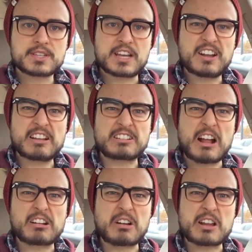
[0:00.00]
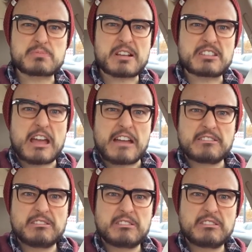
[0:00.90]
saying, it's not Christmas yet.
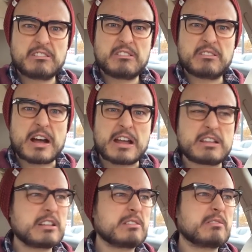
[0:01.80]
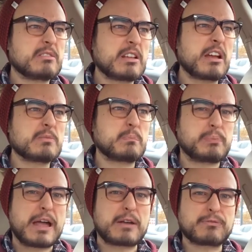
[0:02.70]
Why is
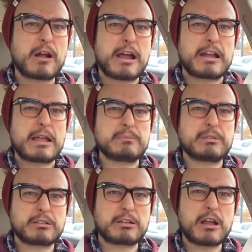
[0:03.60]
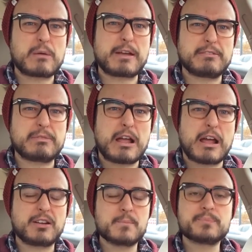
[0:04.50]
it Black Friday?
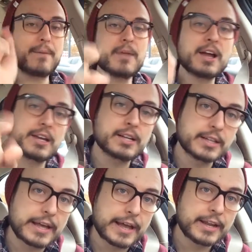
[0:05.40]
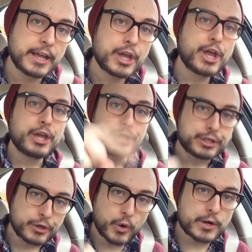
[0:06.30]
I'm not going to let
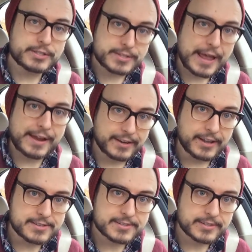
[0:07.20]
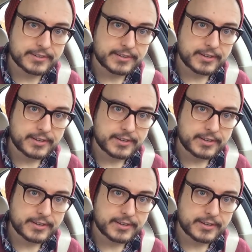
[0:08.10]
your sadness